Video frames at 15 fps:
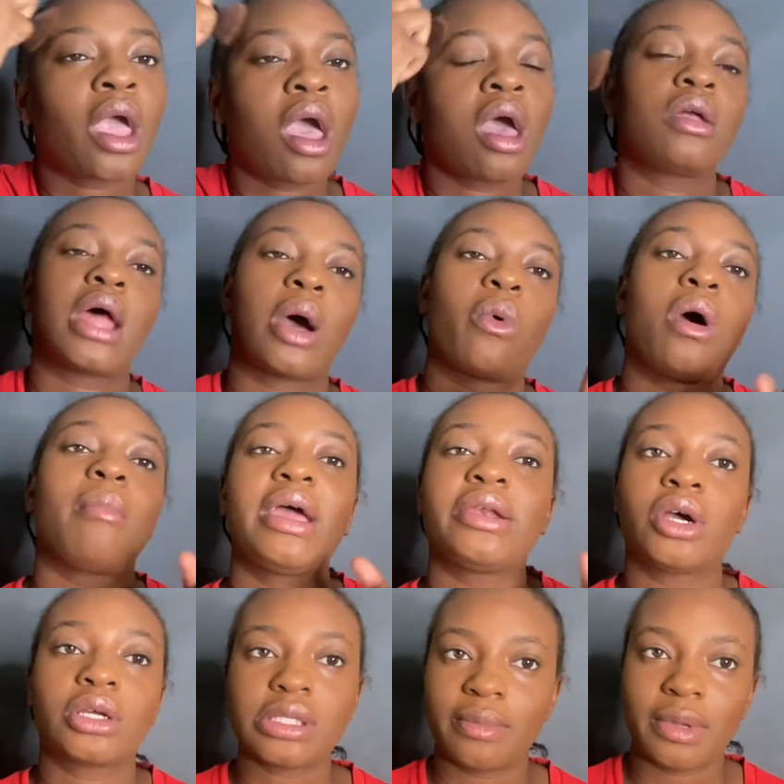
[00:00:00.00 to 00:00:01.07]
Now, what my
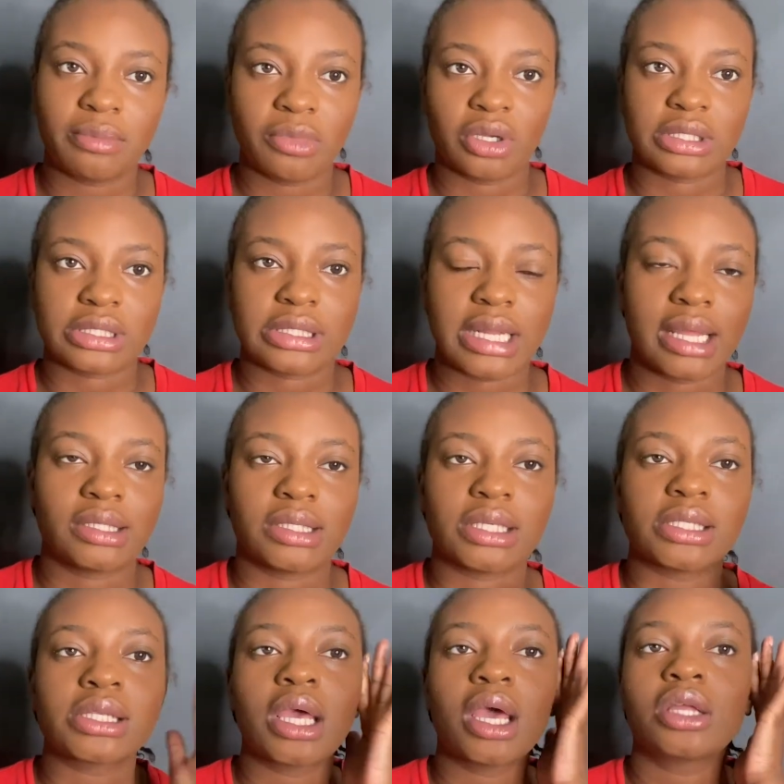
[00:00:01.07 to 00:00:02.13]
doctor made me understand
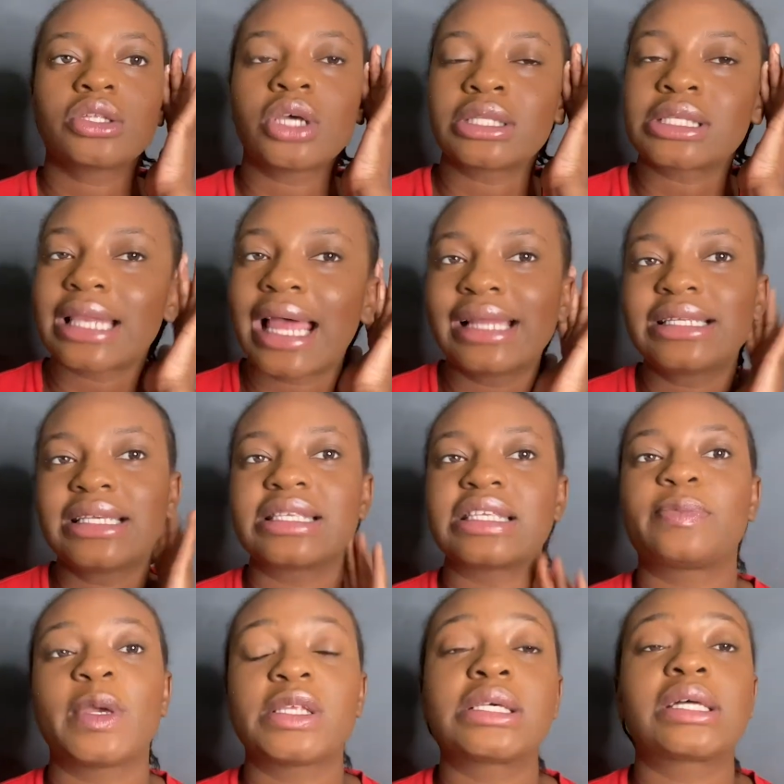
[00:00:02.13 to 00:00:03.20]
is tonsillitis is
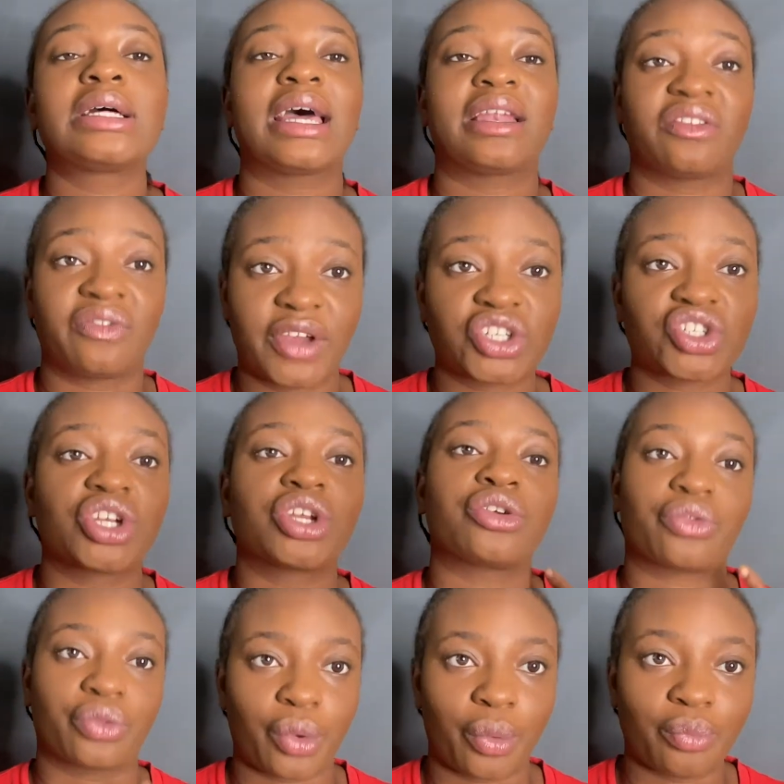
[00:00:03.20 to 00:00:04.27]
basically an infection in your
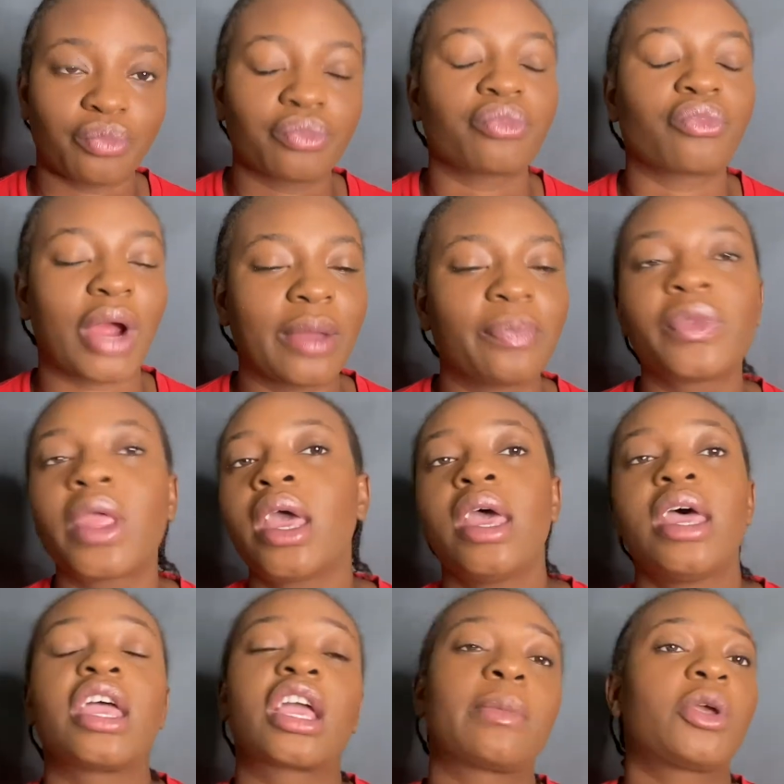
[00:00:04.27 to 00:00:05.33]
throat, right?
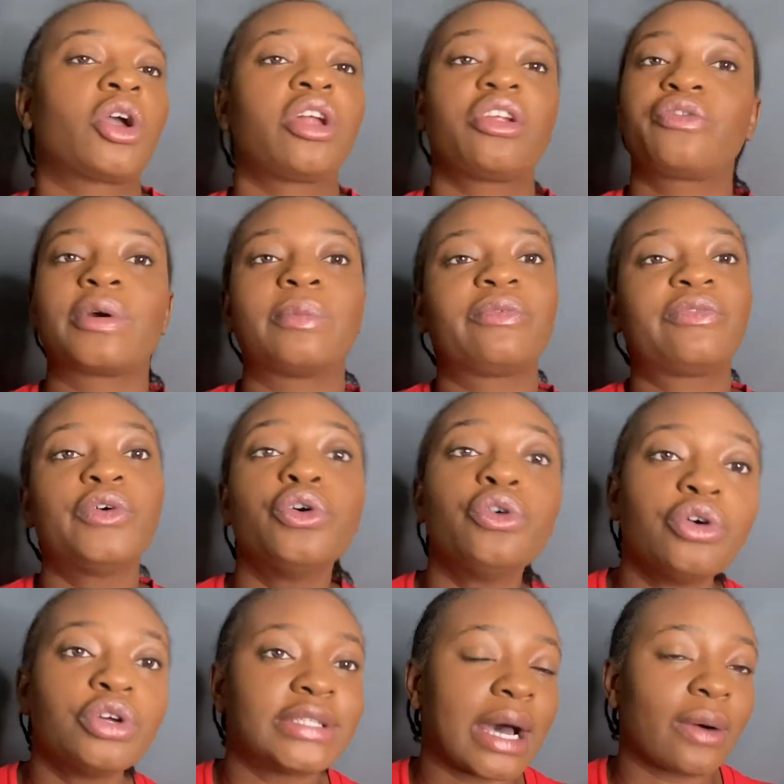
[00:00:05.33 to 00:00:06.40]
It could be gotten from
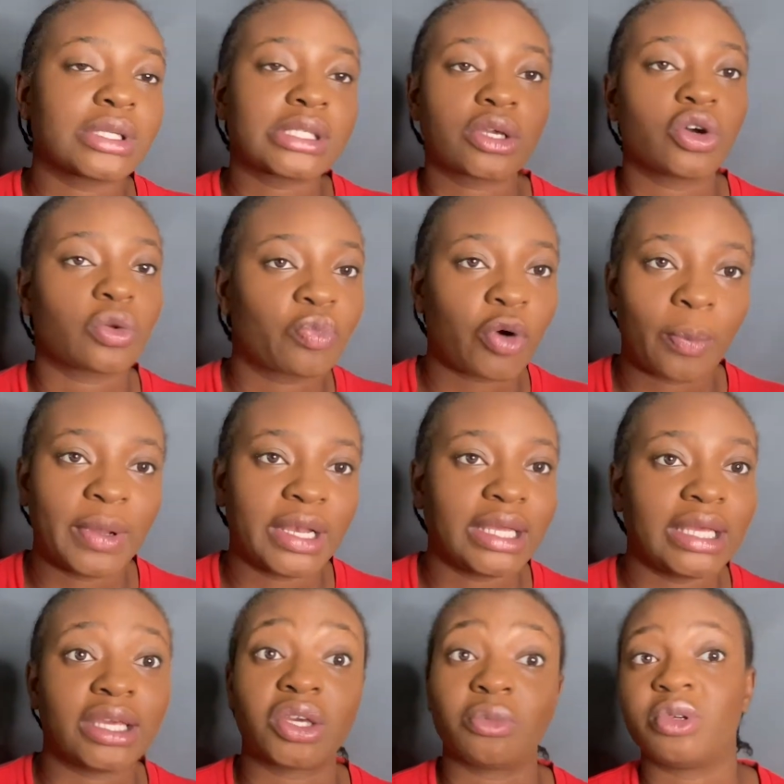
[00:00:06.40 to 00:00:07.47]
food that wasn't cooked
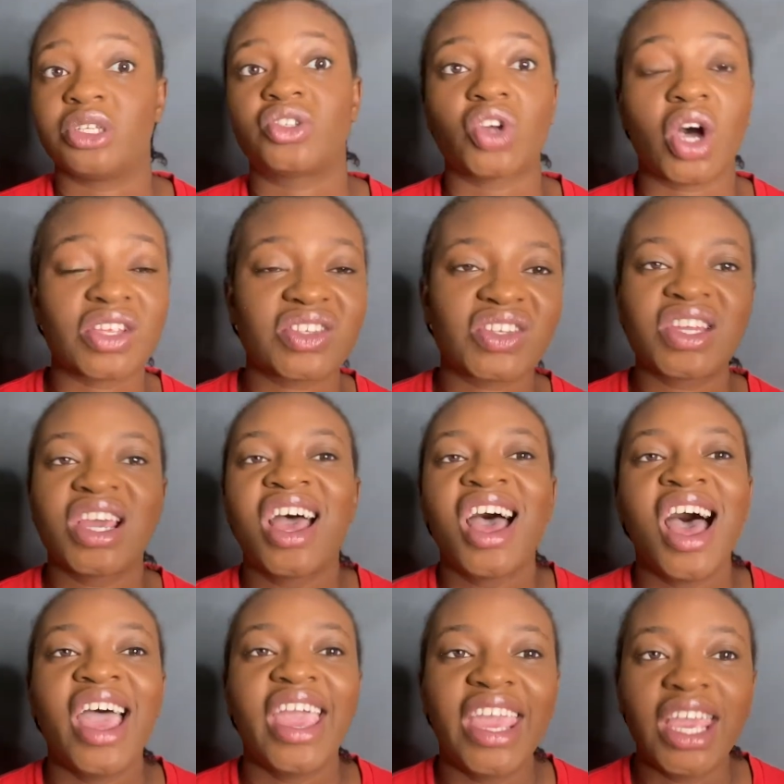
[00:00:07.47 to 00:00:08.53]
properly. It could be dust.
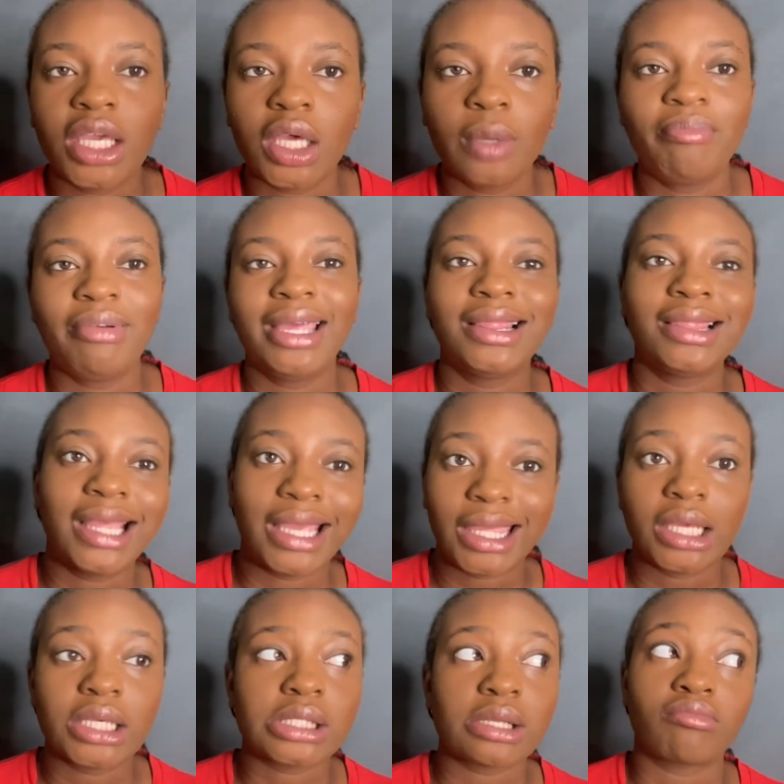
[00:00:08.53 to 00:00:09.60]
It could be
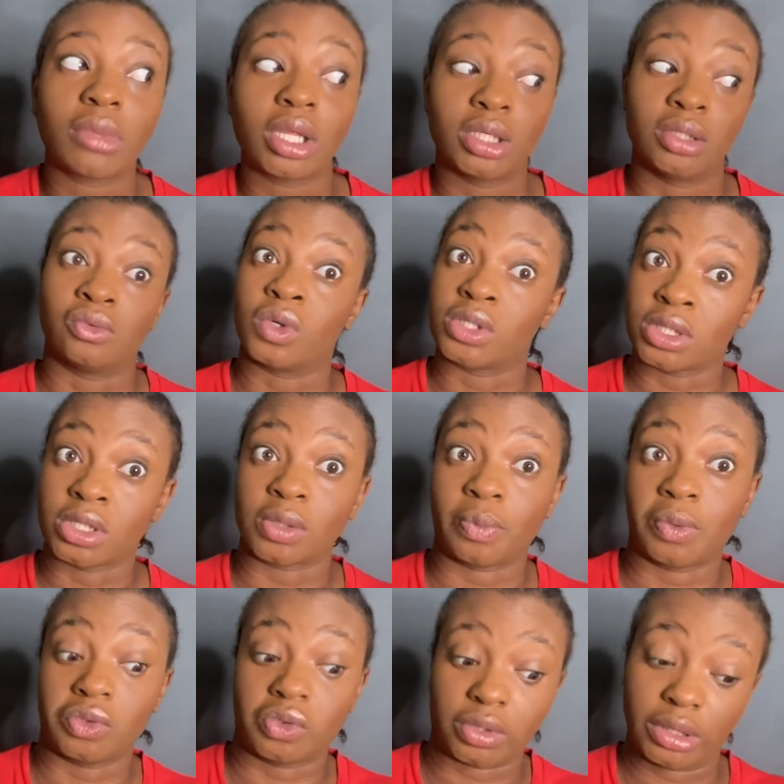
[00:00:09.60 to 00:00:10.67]
licking something you wasn't
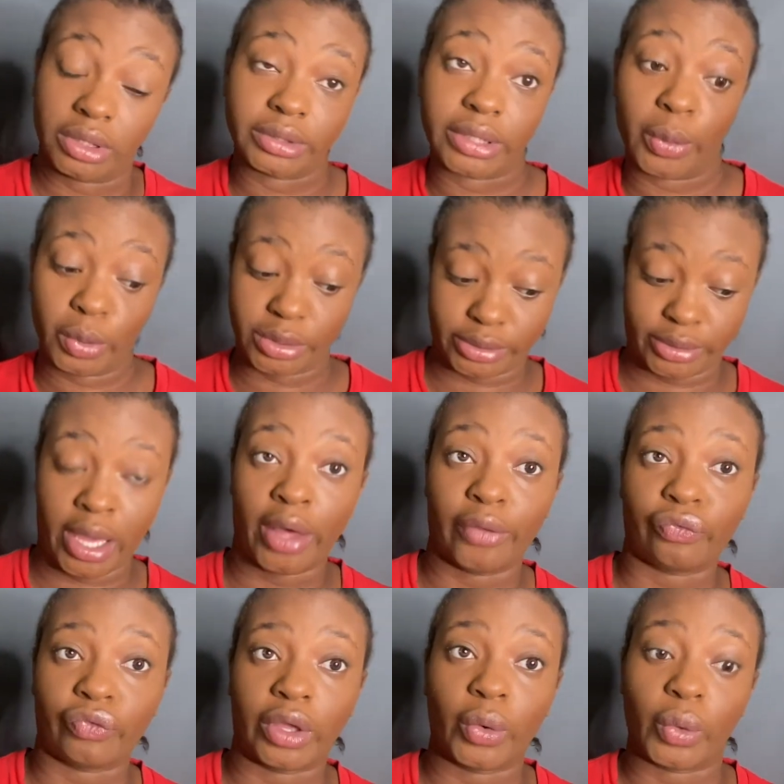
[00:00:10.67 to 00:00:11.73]
supposed to lick that wasn't
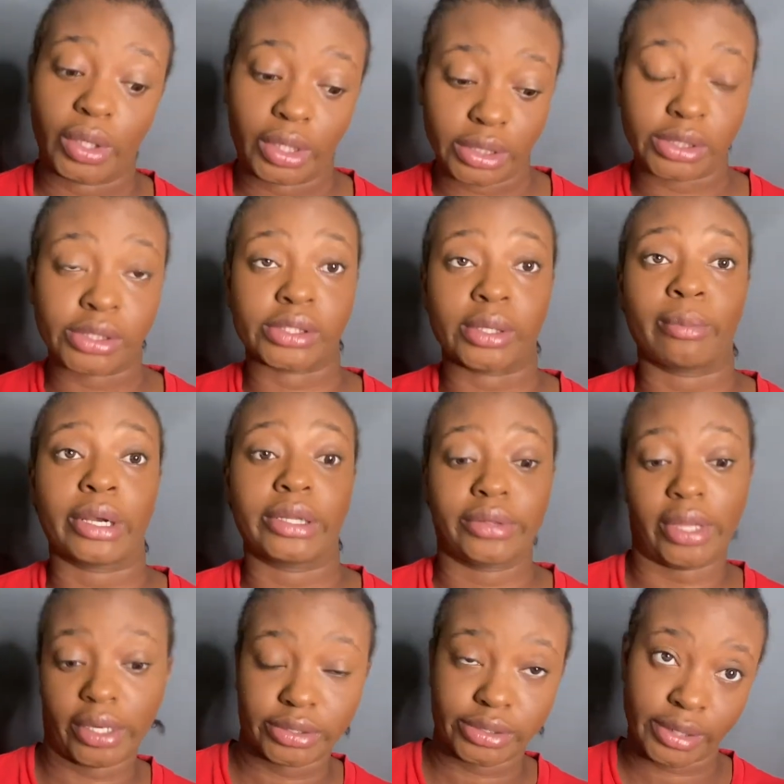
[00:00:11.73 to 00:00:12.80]
healthy, or kissing somebody
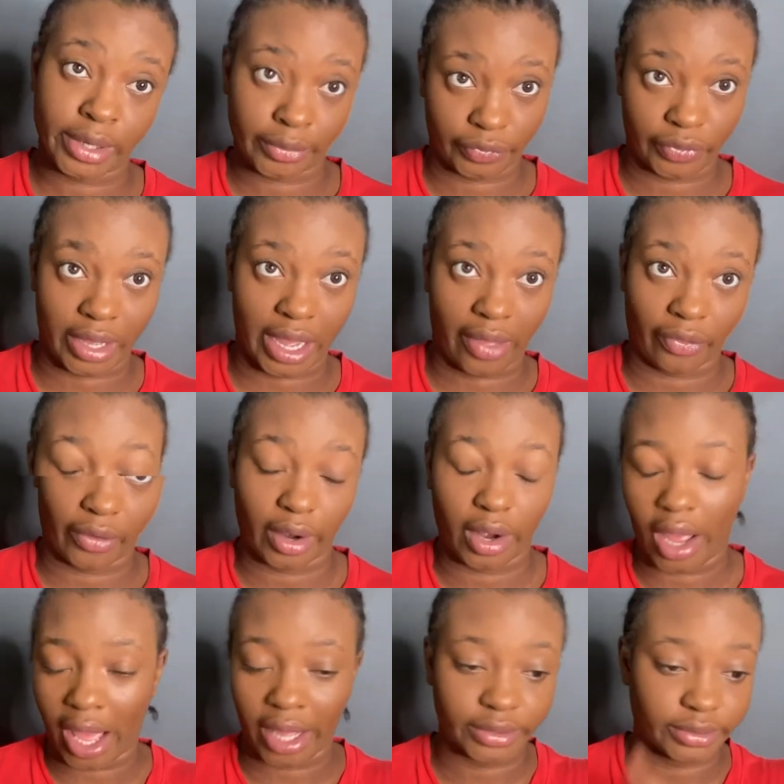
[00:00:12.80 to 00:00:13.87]
that isn't healthy either.
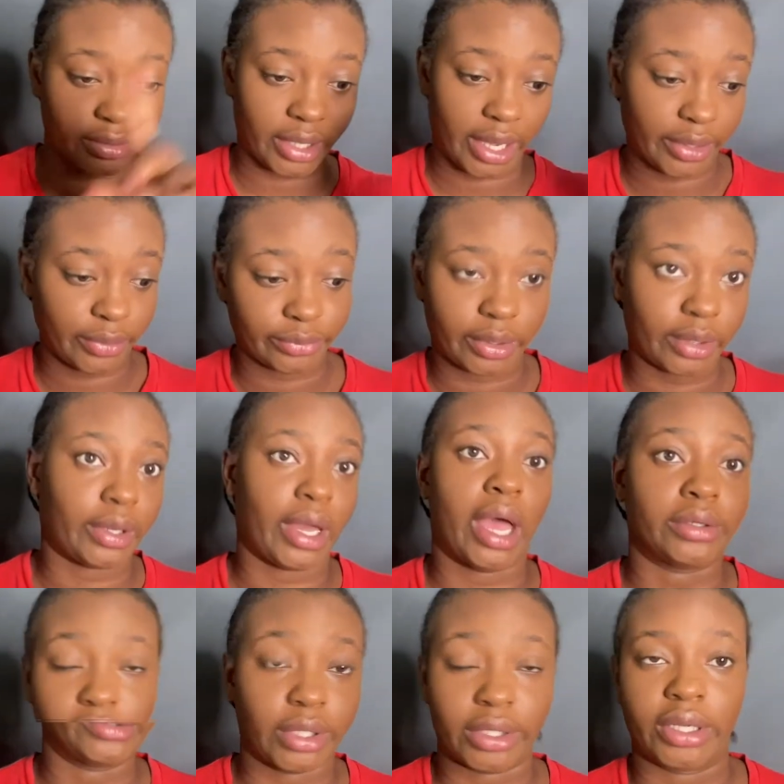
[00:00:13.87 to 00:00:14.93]
And I don't think I
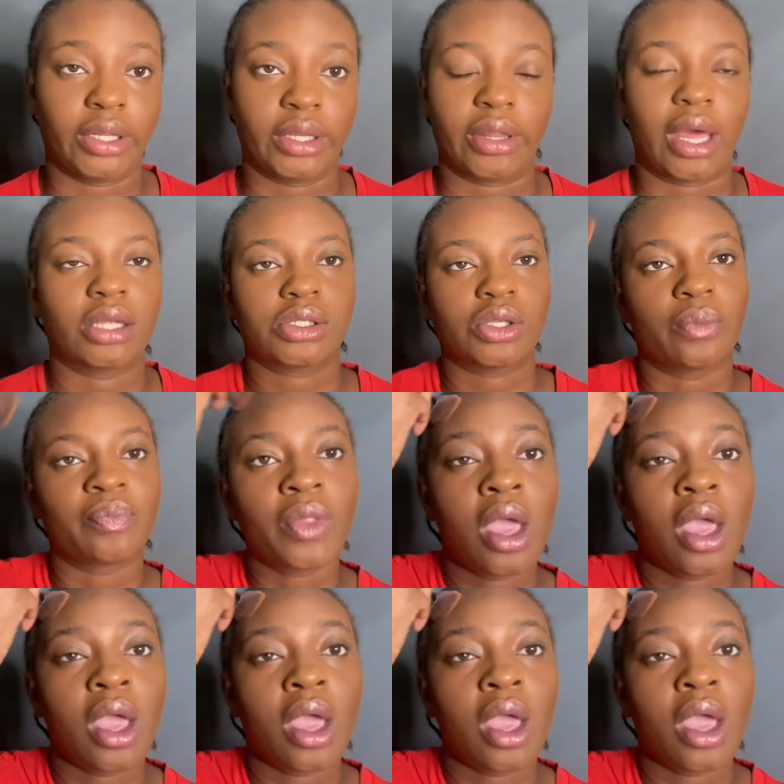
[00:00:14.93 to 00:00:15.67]
had done any of that. So